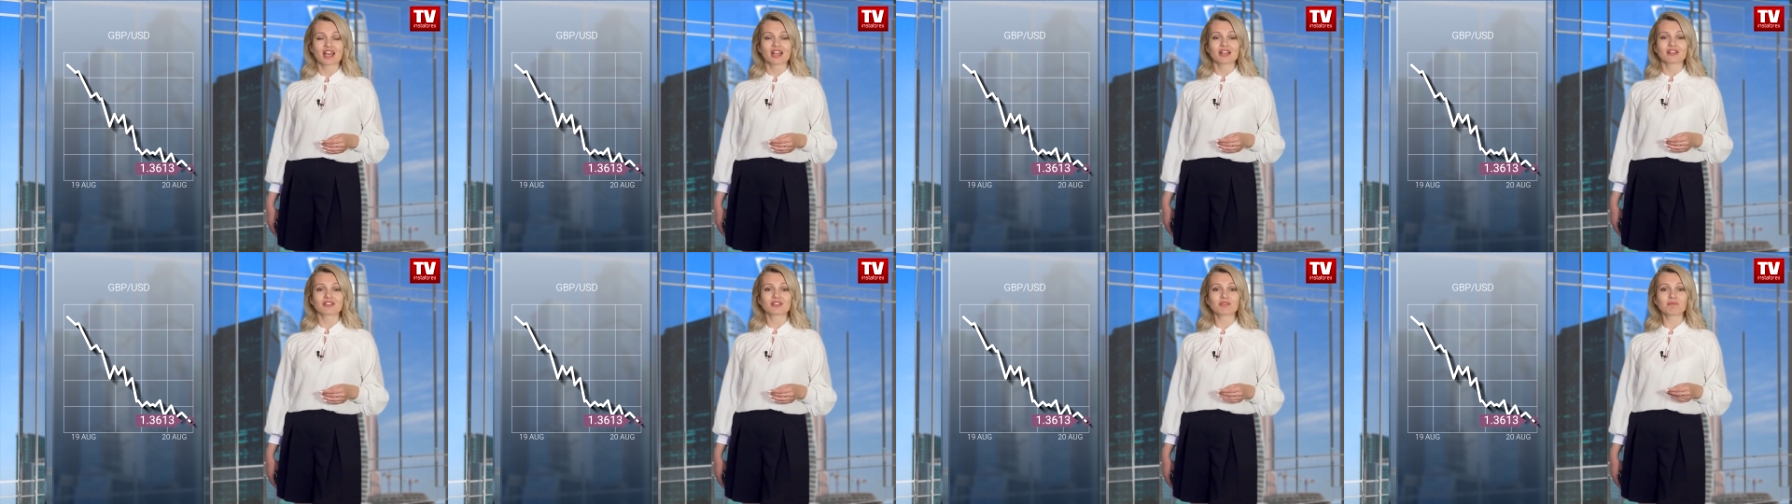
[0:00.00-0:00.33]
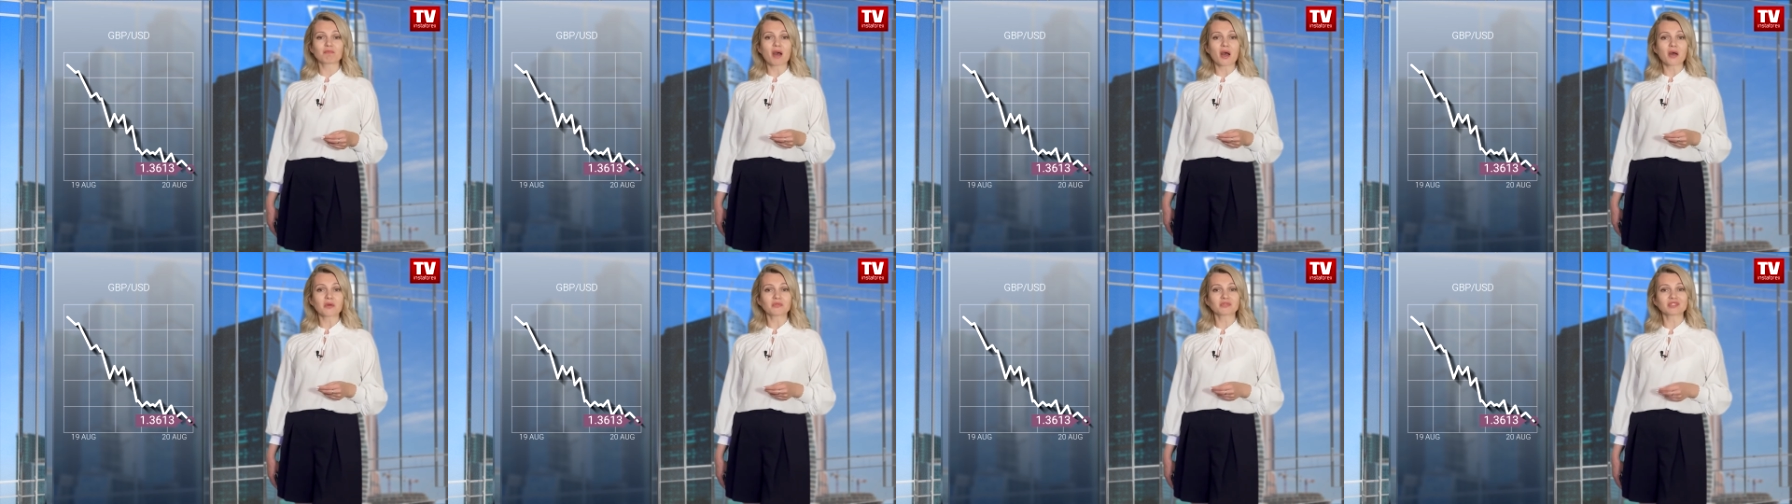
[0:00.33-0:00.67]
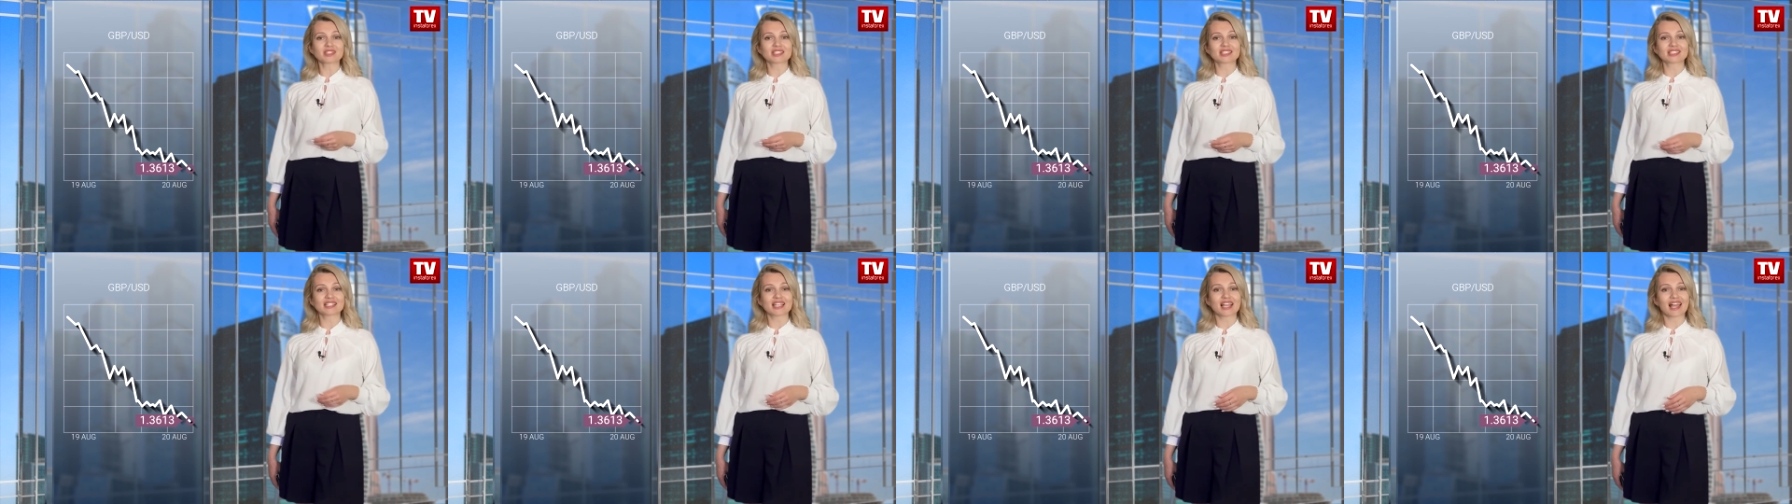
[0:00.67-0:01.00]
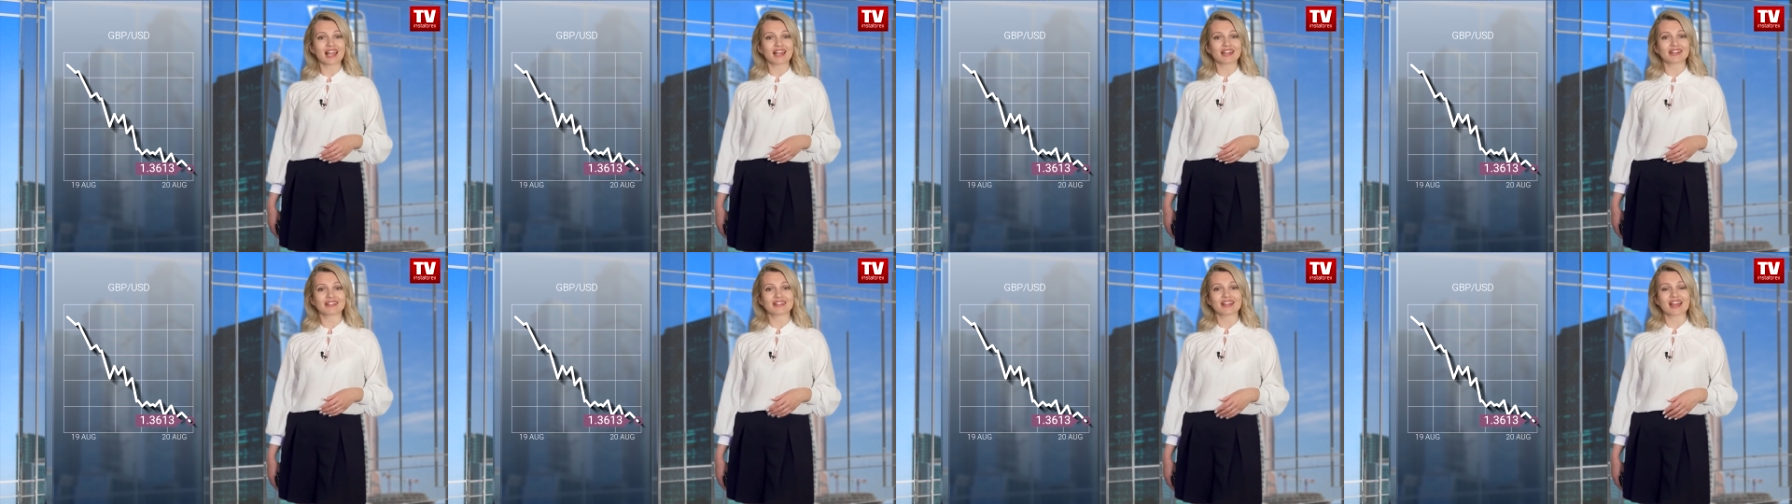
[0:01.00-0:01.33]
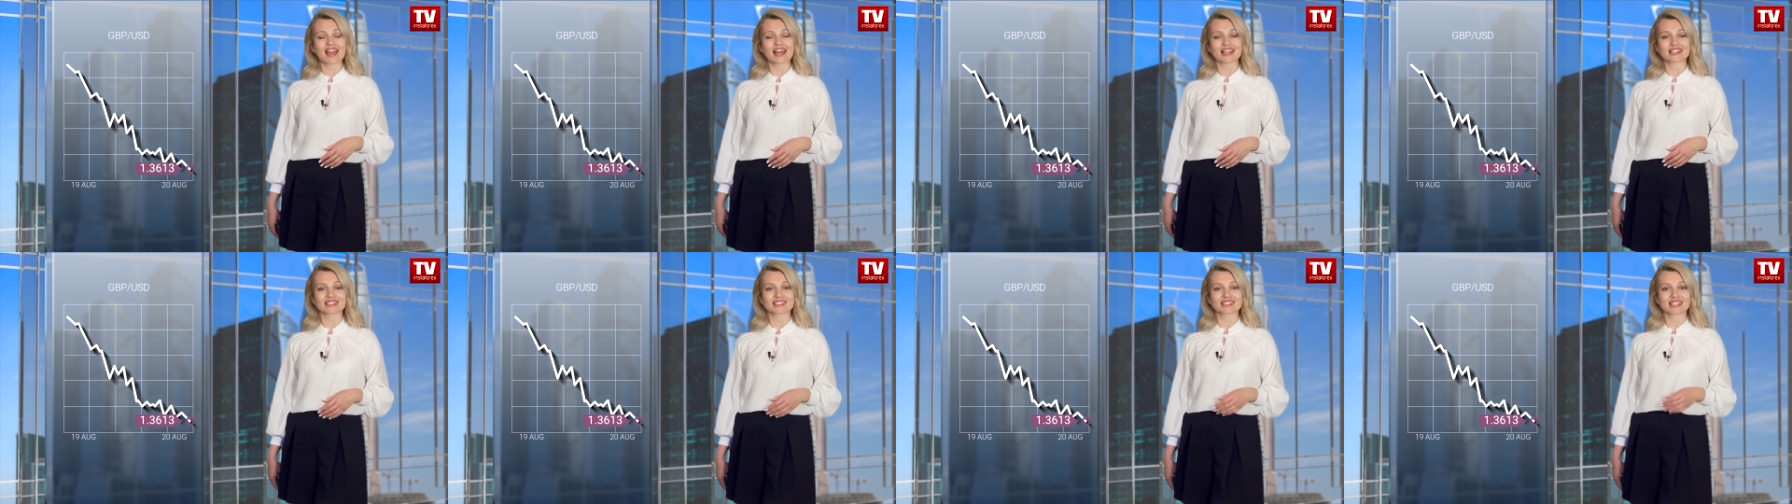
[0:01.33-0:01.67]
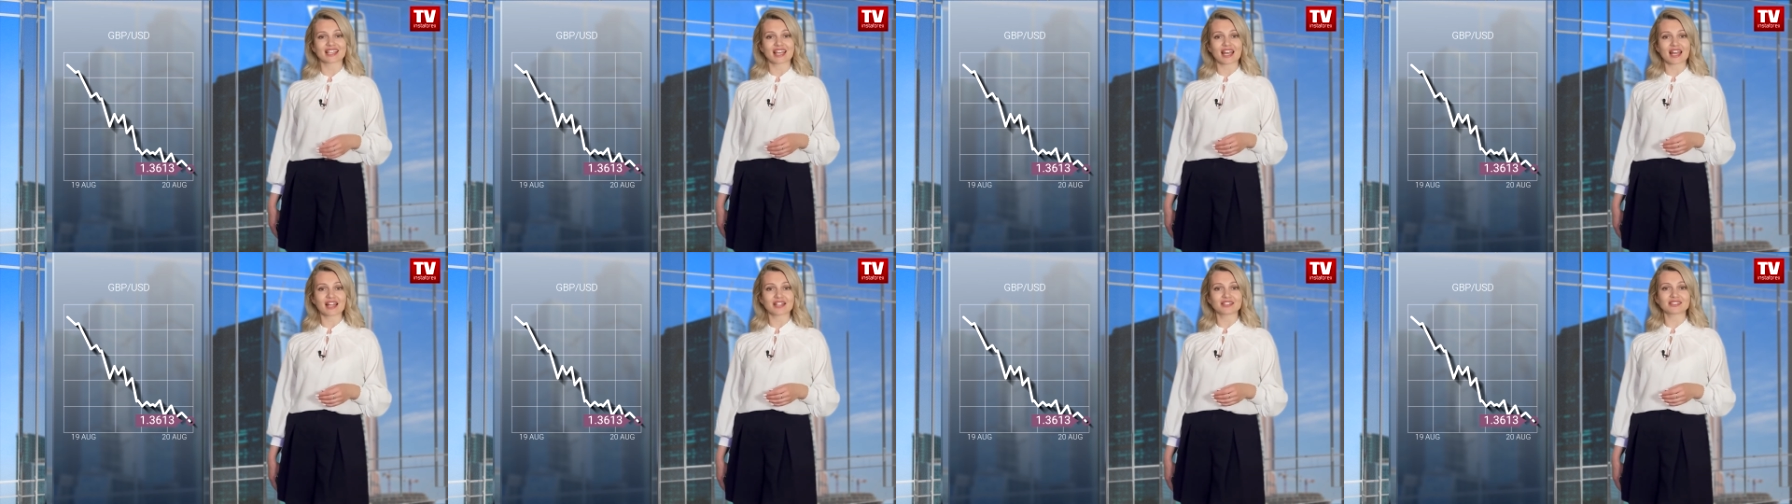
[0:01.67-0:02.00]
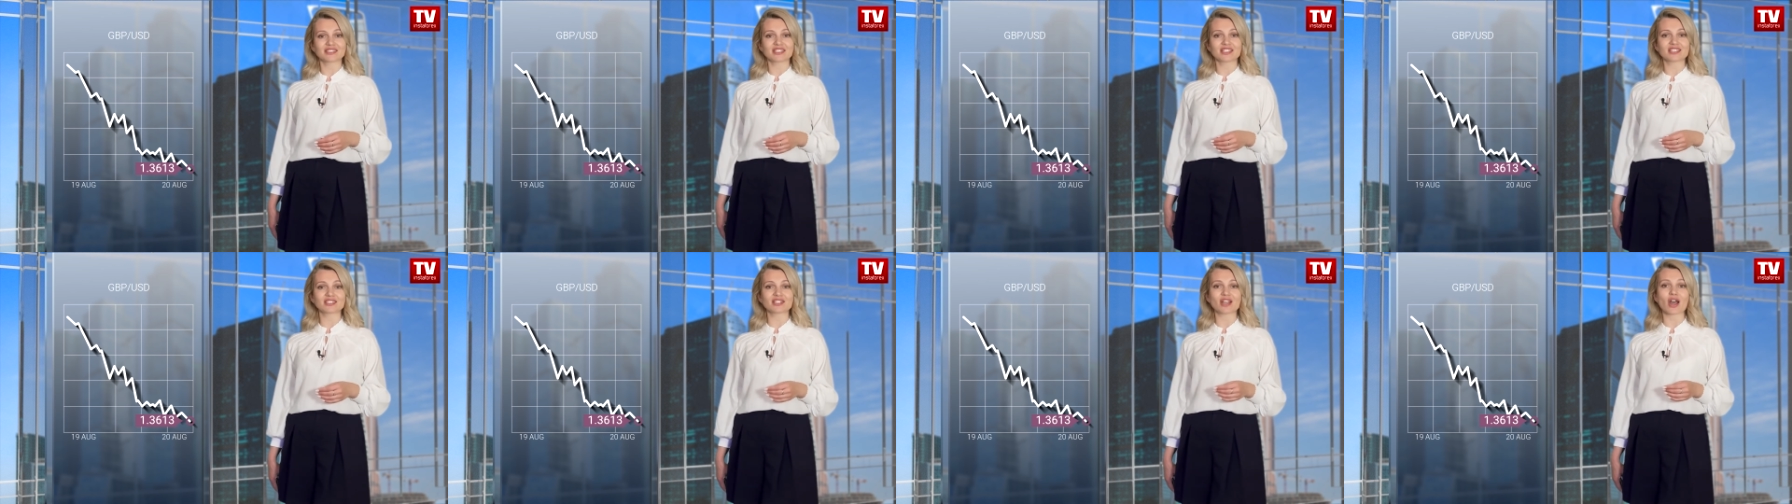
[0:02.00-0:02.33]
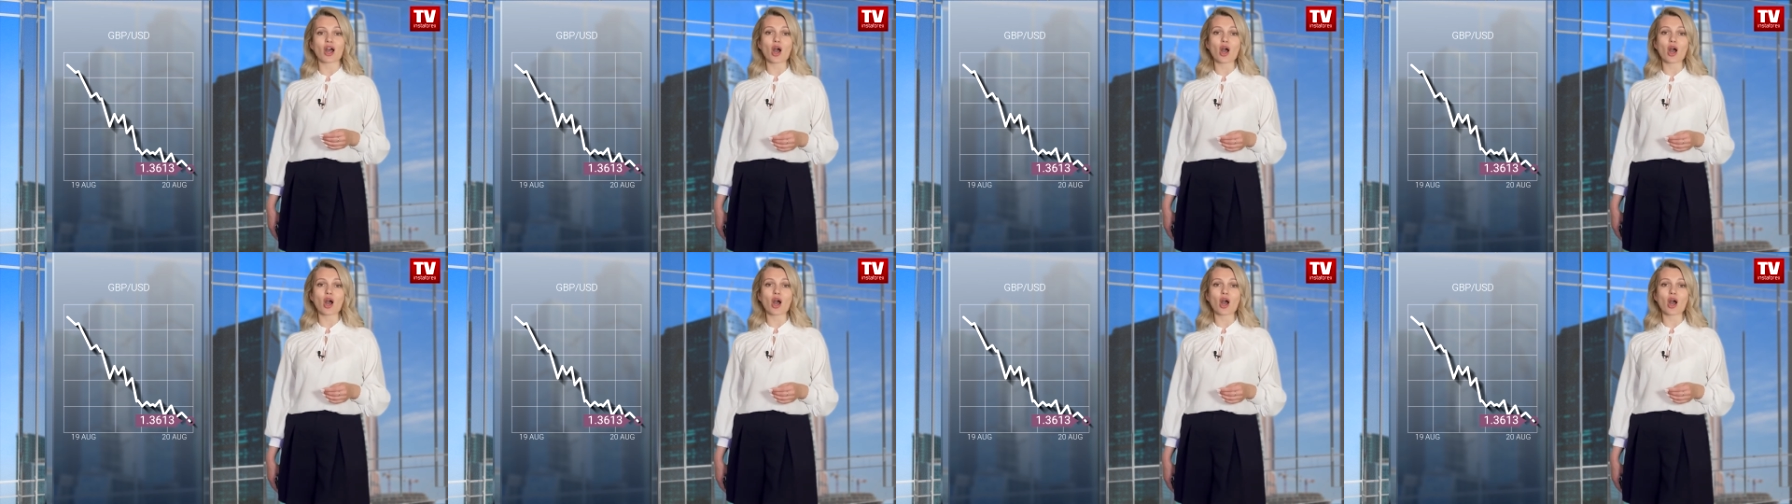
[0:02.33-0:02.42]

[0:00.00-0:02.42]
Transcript: the pound sterling has entered